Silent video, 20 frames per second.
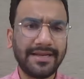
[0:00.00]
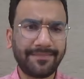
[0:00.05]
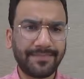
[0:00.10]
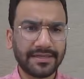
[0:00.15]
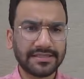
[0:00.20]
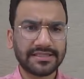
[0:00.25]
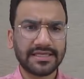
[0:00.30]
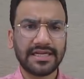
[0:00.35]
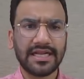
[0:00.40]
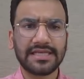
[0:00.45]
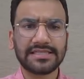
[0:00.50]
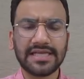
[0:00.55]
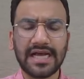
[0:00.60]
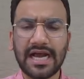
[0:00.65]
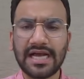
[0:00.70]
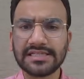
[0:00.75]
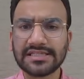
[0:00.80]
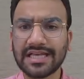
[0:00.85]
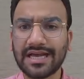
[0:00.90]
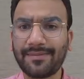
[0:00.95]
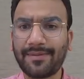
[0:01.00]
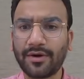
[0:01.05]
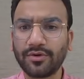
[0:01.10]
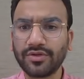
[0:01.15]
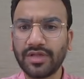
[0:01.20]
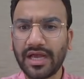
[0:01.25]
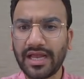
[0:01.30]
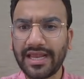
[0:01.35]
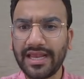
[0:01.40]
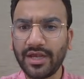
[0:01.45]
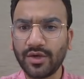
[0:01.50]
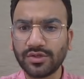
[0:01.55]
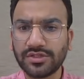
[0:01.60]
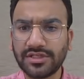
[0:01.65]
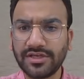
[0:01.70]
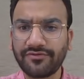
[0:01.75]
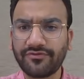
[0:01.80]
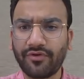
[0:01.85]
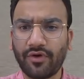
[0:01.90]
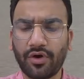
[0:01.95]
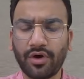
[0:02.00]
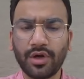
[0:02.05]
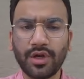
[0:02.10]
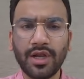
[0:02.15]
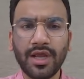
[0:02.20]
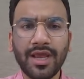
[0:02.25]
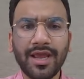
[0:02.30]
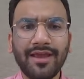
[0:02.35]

person has asked about the AOC-4,